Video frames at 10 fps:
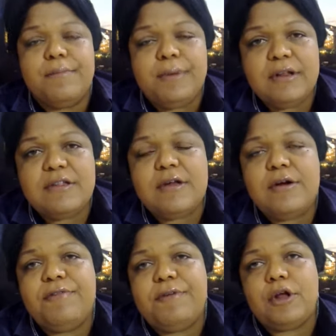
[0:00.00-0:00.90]
Yes, the
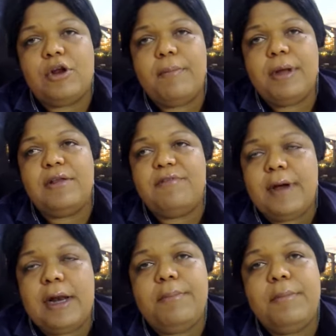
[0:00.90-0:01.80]
Minister of Economic
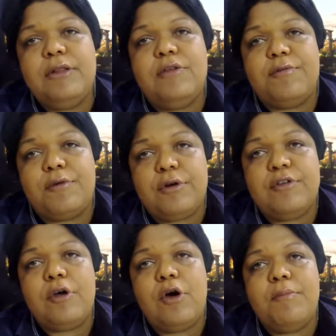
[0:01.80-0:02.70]
Development of
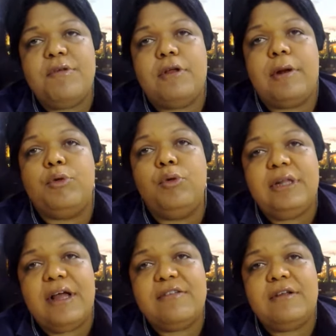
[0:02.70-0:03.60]
Curacao, Mr.
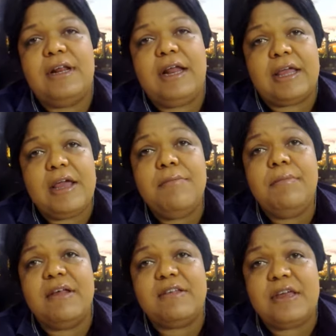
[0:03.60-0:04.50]
Abdul Nasser El
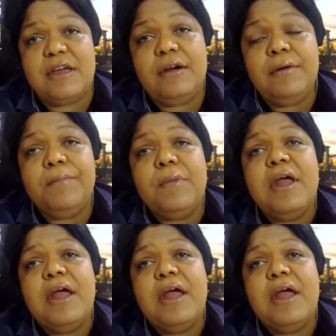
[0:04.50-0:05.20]
Hakim, is here.